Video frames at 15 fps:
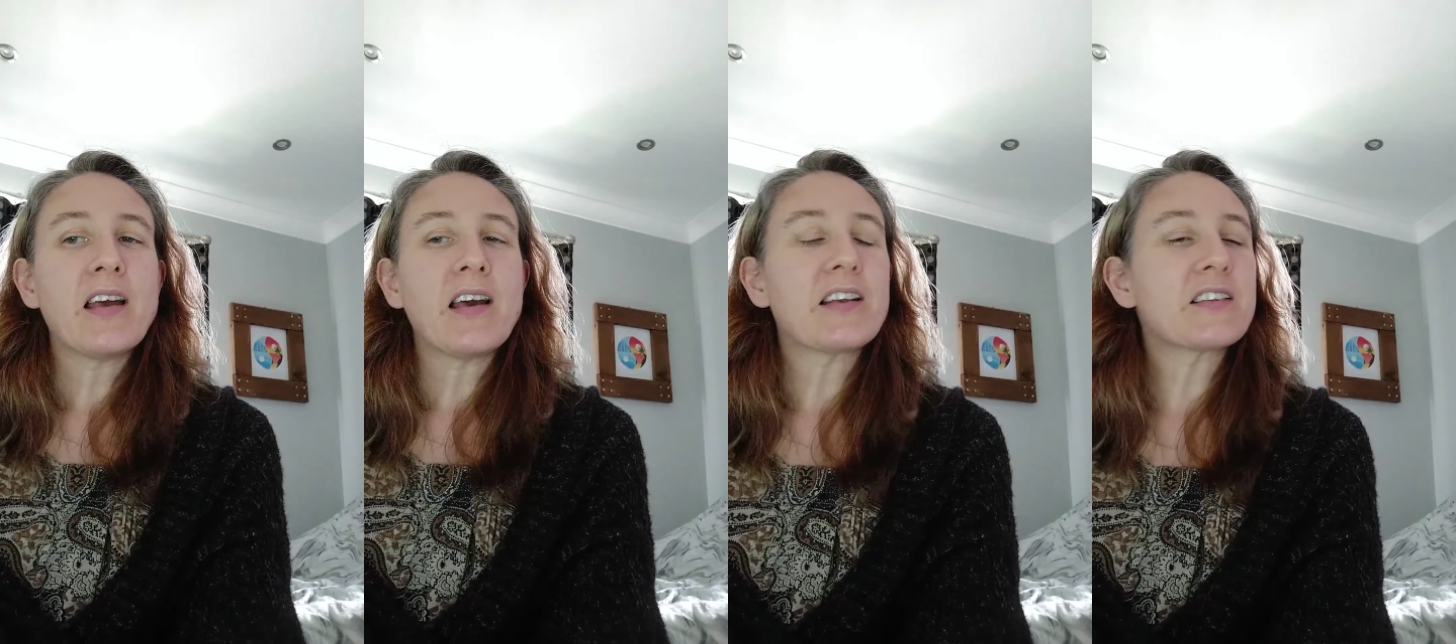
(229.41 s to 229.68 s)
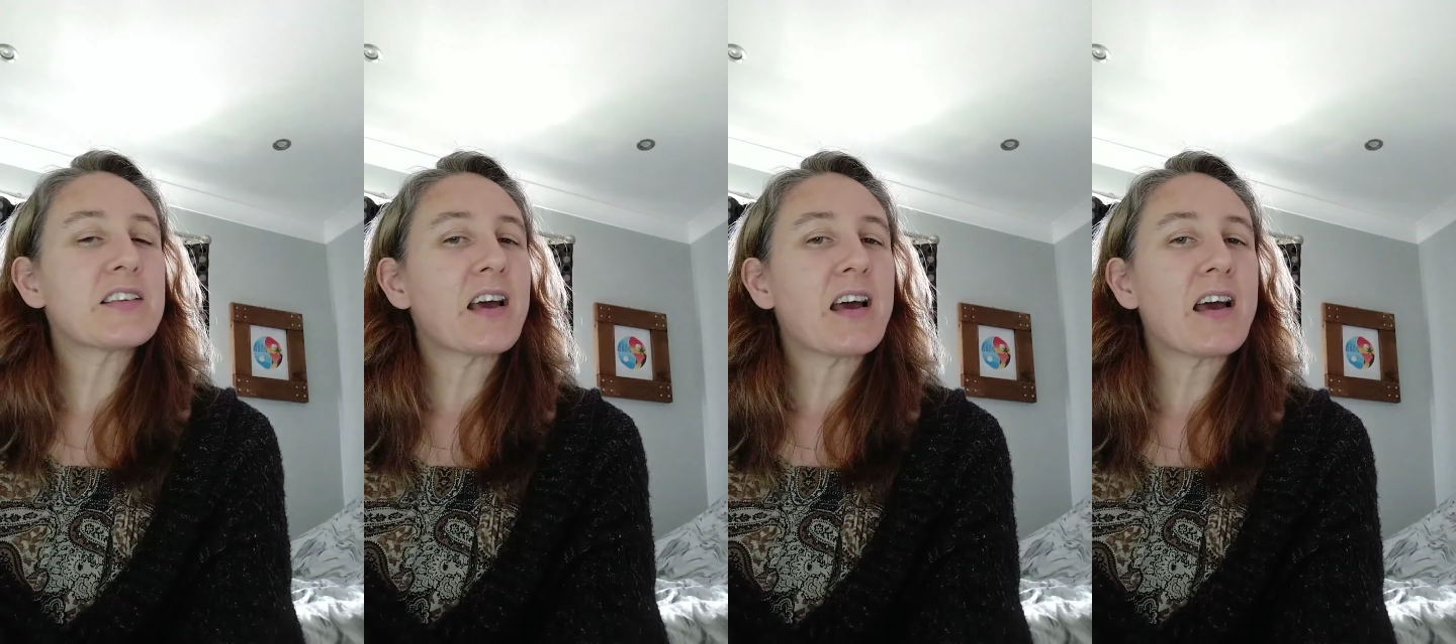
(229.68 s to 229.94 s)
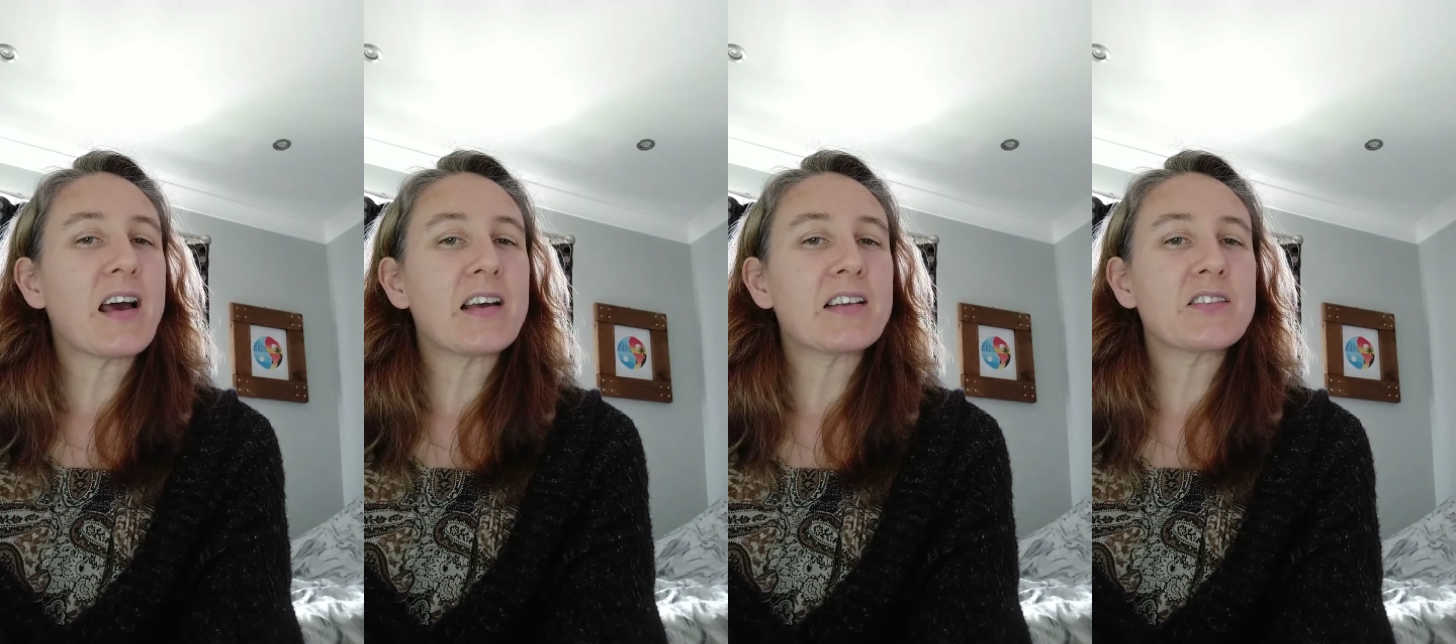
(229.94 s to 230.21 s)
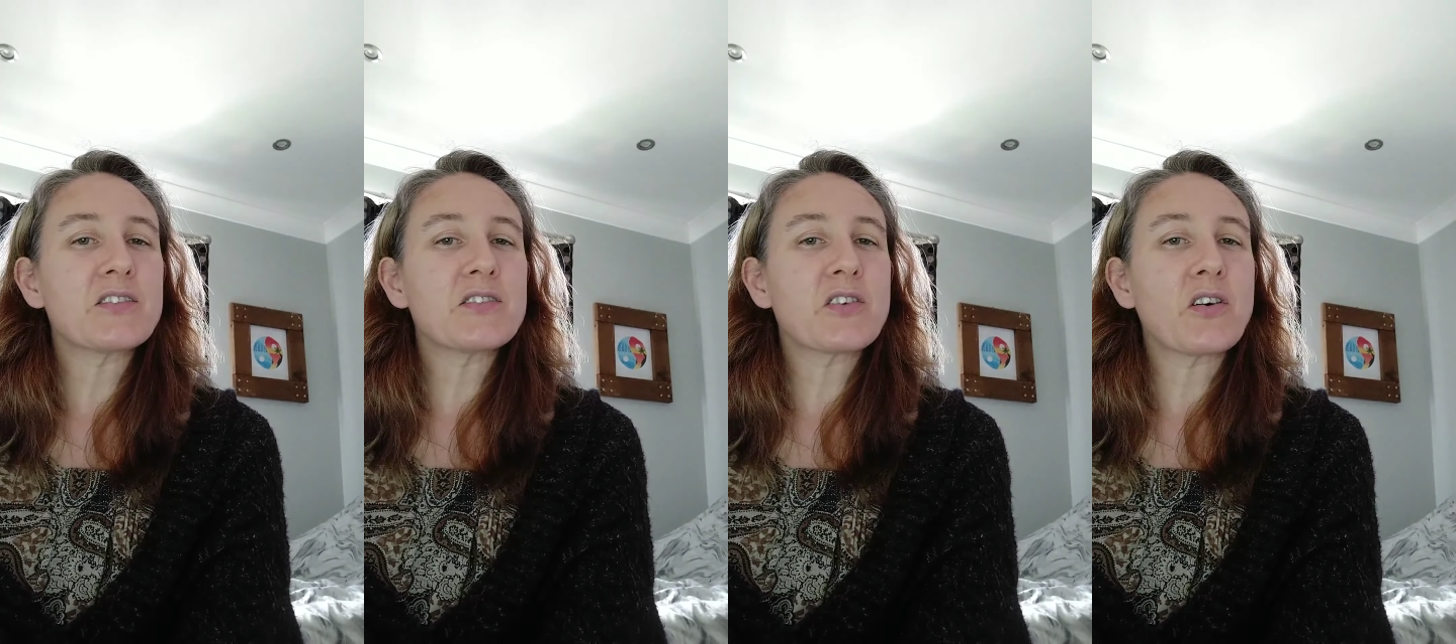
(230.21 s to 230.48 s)
and our
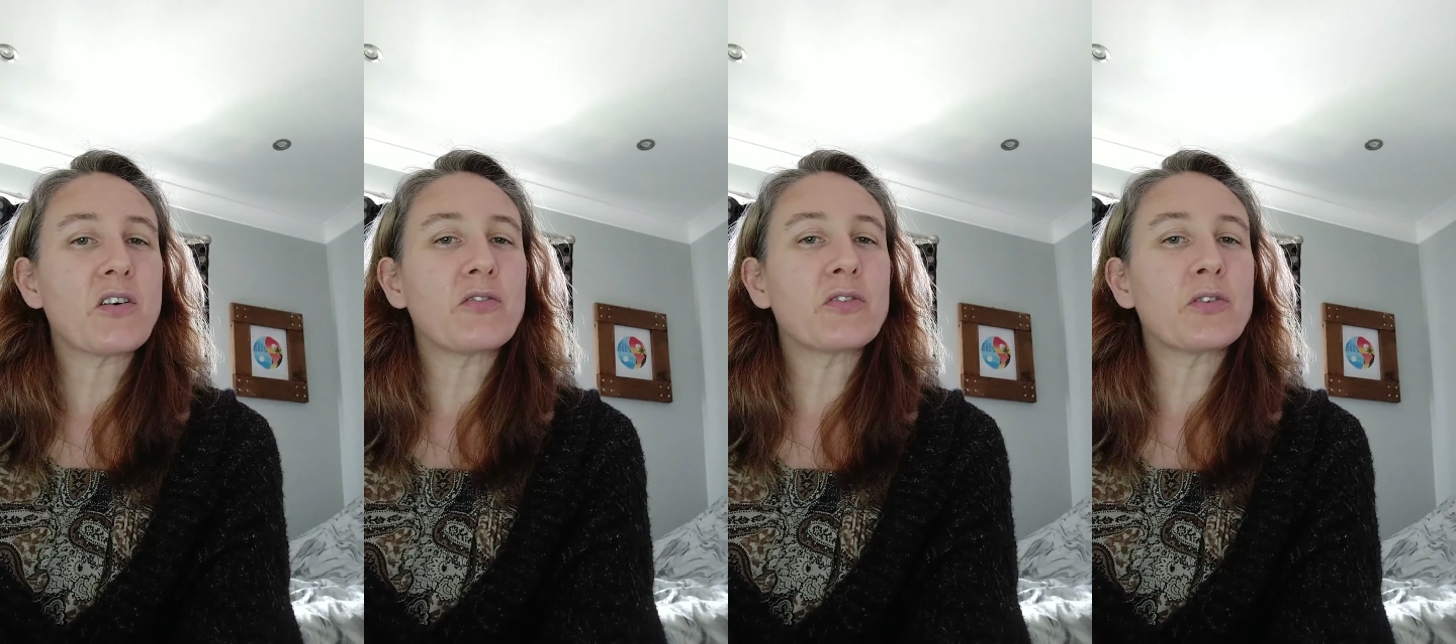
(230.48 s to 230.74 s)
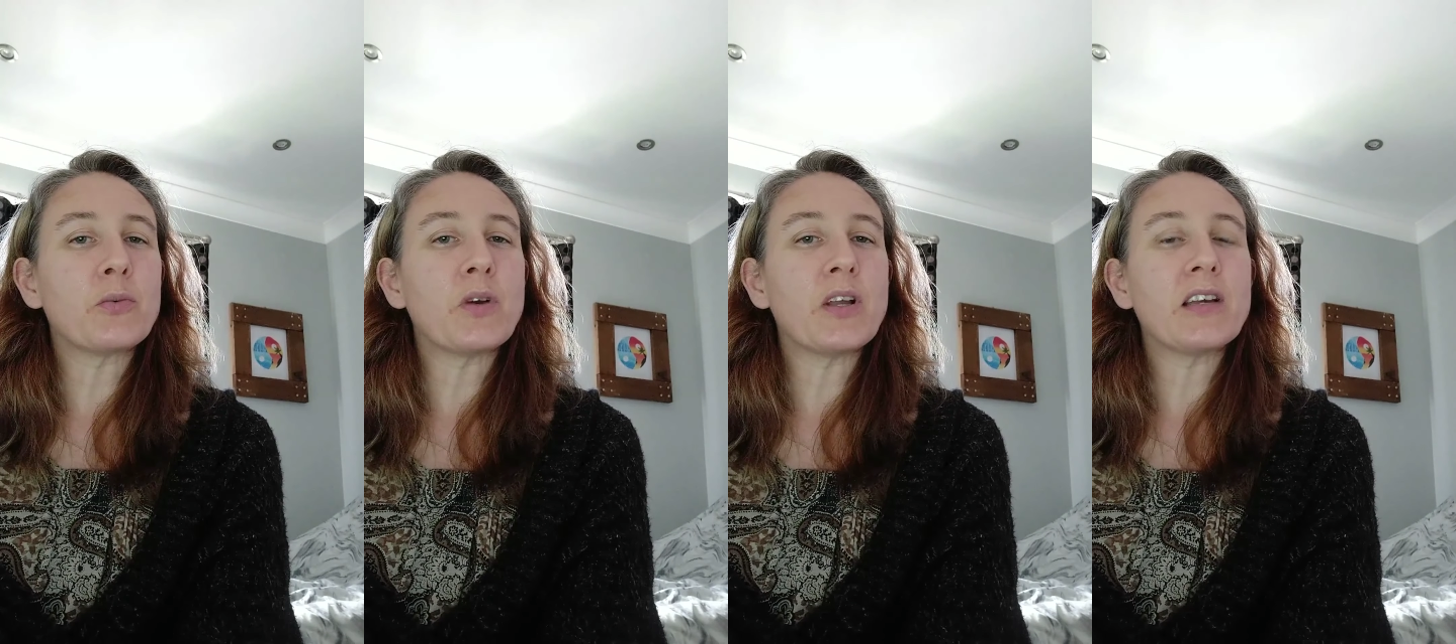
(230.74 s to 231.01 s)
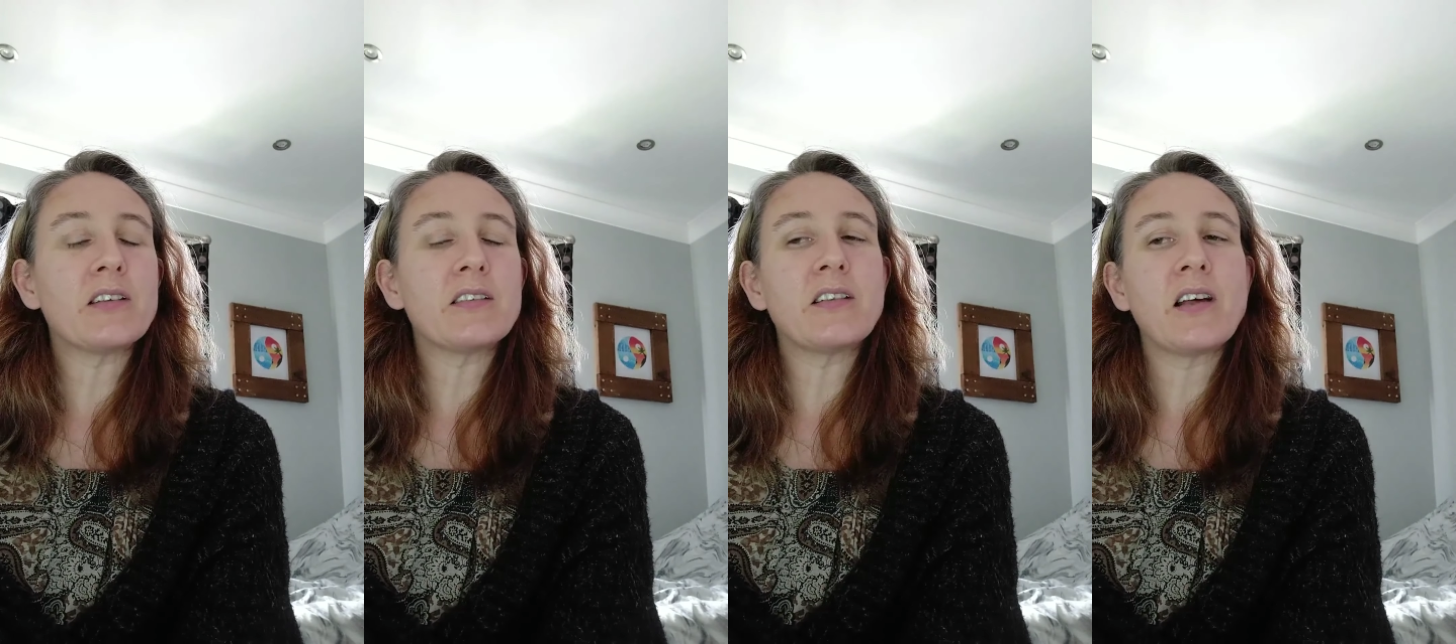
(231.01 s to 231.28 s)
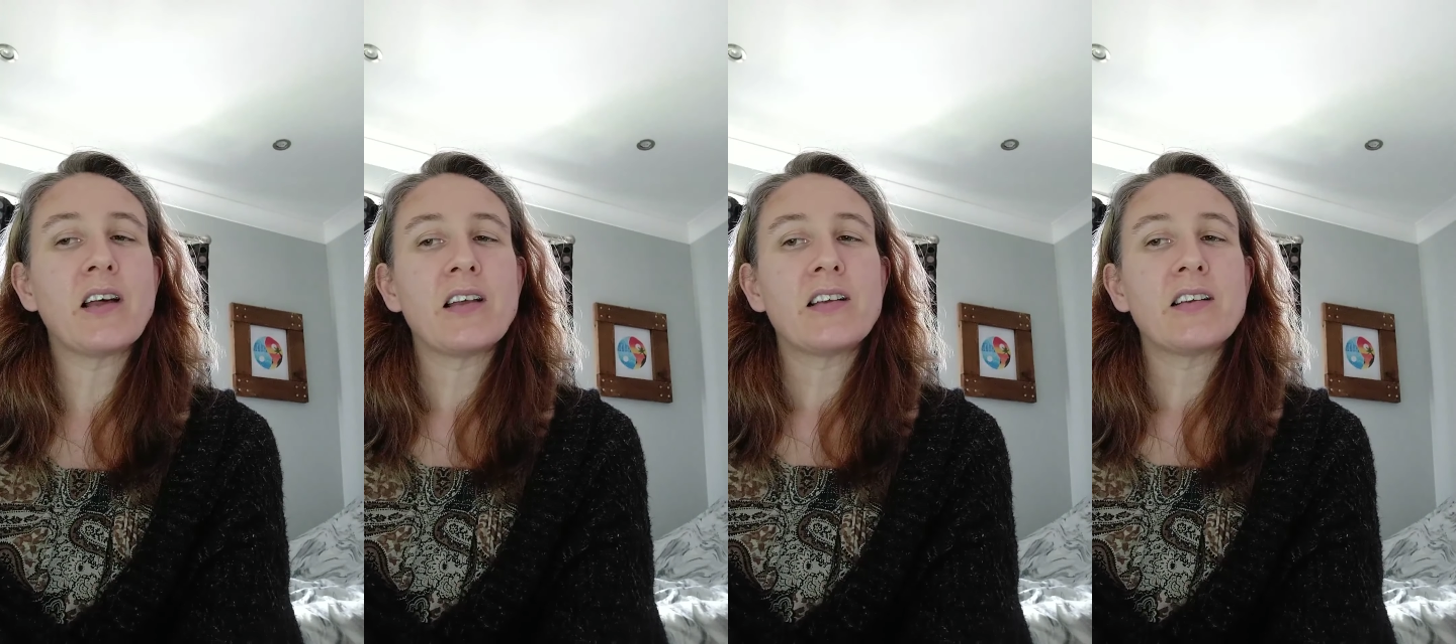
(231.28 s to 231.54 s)
hands off the wheel,